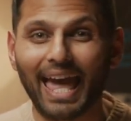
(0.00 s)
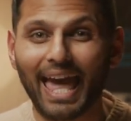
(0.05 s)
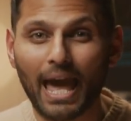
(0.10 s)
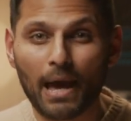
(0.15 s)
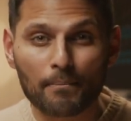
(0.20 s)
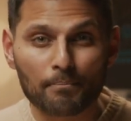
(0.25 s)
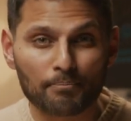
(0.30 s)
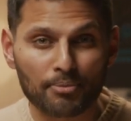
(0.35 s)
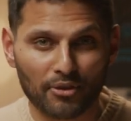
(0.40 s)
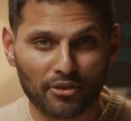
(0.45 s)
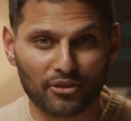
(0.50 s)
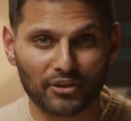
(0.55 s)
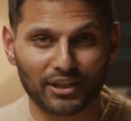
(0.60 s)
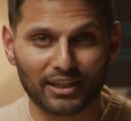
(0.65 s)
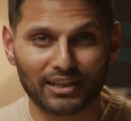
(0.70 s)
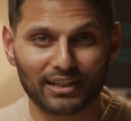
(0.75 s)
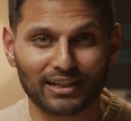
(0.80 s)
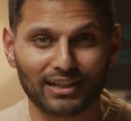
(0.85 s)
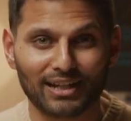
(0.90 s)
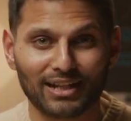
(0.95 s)

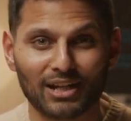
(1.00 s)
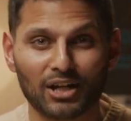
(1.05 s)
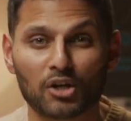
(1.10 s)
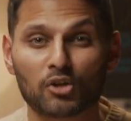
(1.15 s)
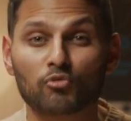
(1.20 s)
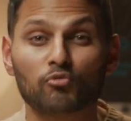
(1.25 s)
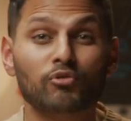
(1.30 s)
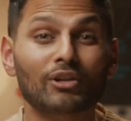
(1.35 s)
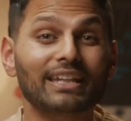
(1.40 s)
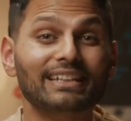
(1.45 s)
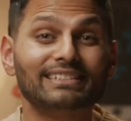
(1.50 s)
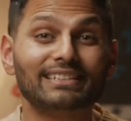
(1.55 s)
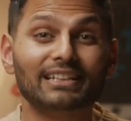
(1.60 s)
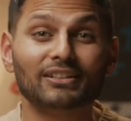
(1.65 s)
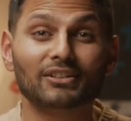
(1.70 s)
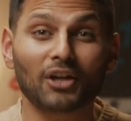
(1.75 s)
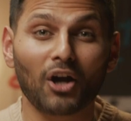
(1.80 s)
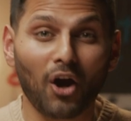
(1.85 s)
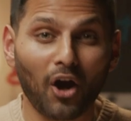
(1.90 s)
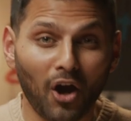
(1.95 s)
empathy,
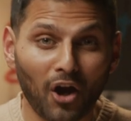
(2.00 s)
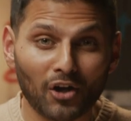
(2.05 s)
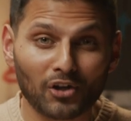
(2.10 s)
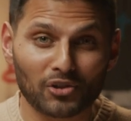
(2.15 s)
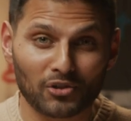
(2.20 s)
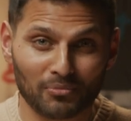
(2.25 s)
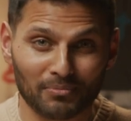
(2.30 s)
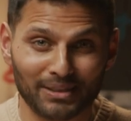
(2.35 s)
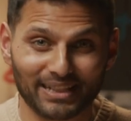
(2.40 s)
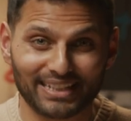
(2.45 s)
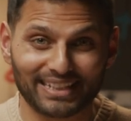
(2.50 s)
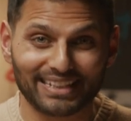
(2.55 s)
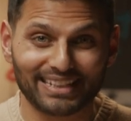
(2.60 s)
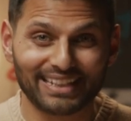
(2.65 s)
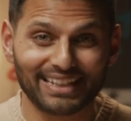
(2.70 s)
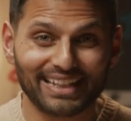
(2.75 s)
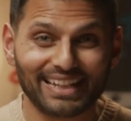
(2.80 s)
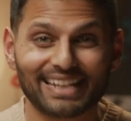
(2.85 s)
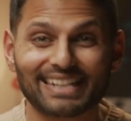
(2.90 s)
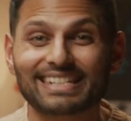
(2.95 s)
reasoned argument,
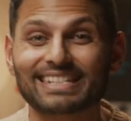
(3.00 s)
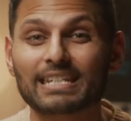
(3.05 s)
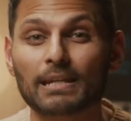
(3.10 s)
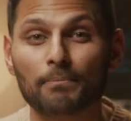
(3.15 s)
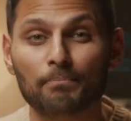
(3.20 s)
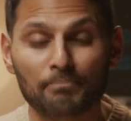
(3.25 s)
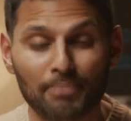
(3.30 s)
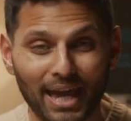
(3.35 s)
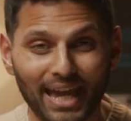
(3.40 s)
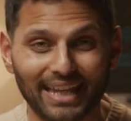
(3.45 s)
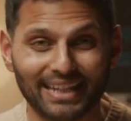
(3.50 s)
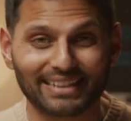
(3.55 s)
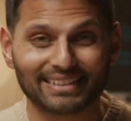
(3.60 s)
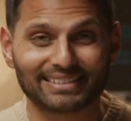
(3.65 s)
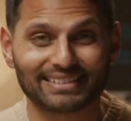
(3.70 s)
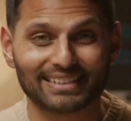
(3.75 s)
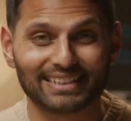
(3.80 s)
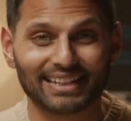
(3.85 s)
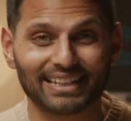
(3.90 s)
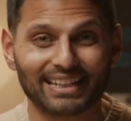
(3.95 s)

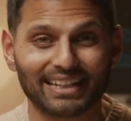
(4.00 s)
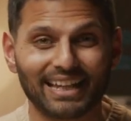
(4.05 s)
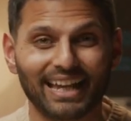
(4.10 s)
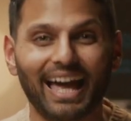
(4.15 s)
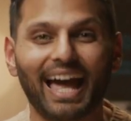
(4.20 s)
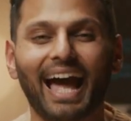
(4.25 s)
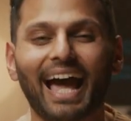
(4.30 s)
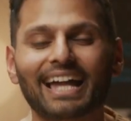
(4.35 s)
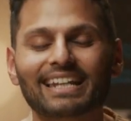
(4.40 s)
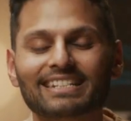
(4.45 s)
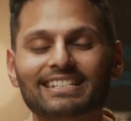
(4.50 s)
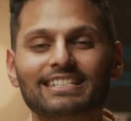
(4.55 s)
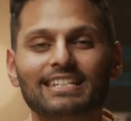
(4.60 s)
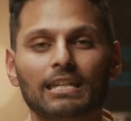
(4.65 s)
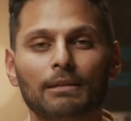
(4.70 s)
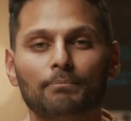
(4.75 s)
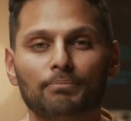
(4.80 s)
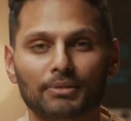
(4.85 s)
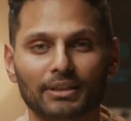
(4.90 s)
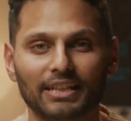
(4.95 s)
debate, and
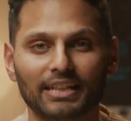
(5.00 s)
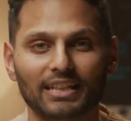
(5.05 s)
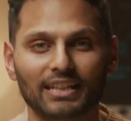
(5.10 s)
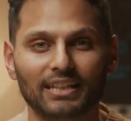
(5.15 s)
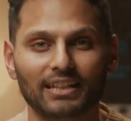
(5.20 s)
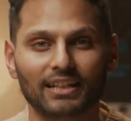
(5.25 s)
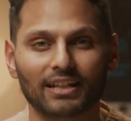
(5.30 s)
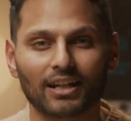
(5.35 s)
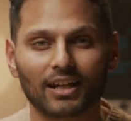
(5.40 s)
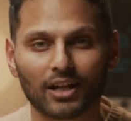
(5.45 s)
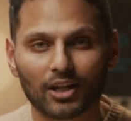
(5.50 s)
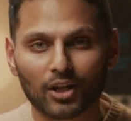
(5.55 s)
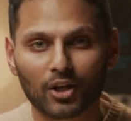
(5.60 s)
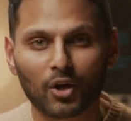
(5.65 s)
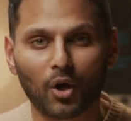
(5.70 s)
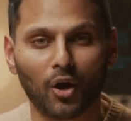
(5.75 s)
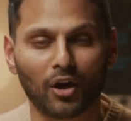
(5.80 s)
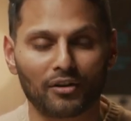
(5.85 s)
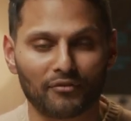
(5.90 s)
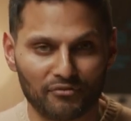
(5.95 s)
deeply
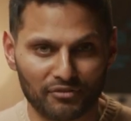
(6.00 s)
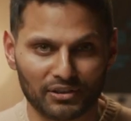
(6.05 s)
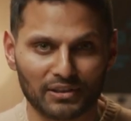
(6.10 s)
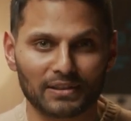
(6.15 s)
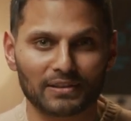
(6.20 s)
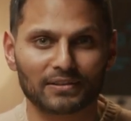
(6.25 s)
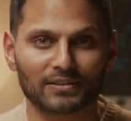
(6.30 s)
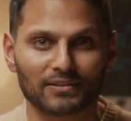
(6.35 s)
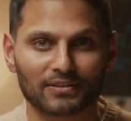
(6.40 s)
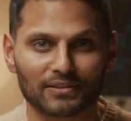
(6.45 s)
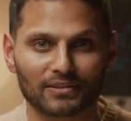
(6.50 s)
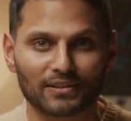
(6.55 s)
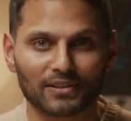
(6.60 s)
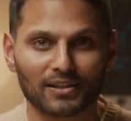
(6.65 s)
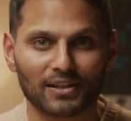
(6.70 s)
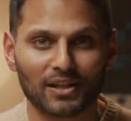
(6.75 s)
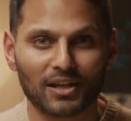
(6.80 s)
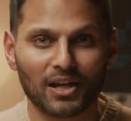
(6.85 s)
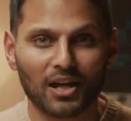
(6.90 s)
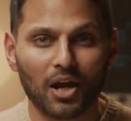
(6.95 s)
confidence.
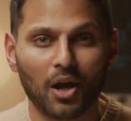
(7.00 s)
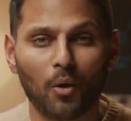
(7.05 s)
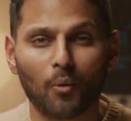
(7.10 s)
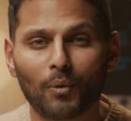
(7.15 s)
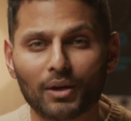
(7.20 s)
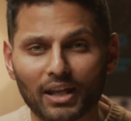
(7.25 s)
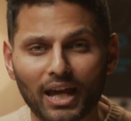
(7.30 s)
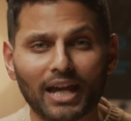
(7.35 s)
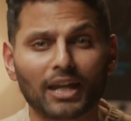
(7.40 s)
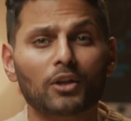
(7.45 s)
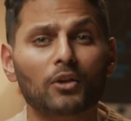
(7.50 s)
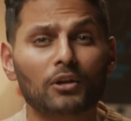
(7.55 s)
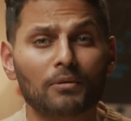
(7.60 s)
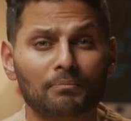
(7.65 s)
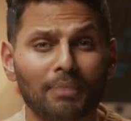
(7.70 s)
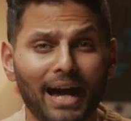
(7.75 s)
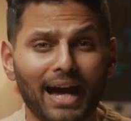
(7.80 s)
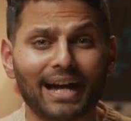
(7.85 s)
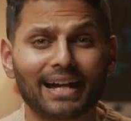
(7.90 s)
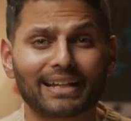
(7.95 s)
When I look
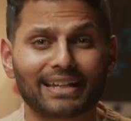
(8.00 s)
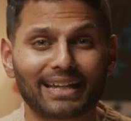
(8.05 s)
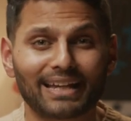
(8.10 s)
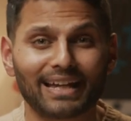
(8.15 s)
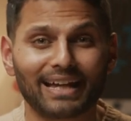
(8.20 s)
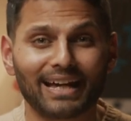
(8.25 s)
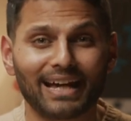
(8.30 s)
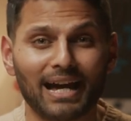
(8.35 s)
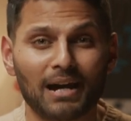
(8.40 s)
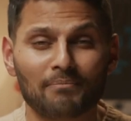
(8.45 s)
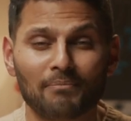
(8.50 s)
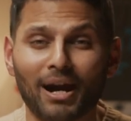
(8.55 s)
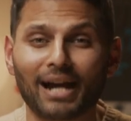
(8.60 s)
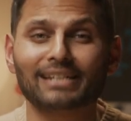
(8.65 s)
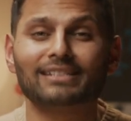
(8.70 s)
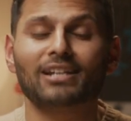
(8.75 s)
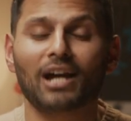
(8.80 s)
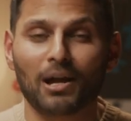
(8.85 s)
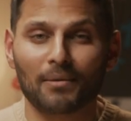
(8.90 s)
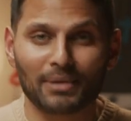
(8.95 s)
back at my
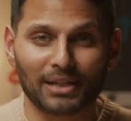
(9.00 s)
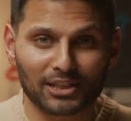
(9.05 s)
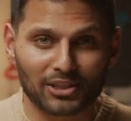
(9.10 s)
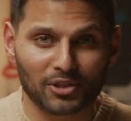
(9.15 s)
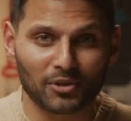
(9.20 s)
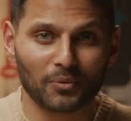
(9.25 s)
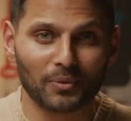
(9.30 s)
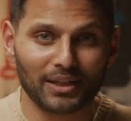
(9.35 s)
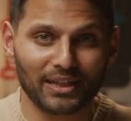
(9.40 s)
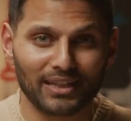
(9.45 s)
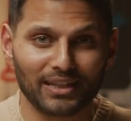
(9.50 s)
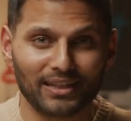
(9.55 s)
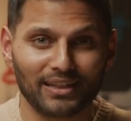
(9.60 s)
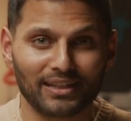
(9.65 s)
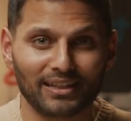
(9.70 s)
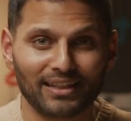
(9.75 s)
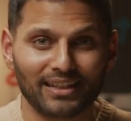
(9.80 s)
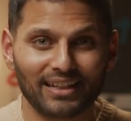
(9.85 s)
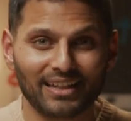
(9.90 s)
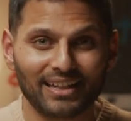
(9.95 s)
time at QE,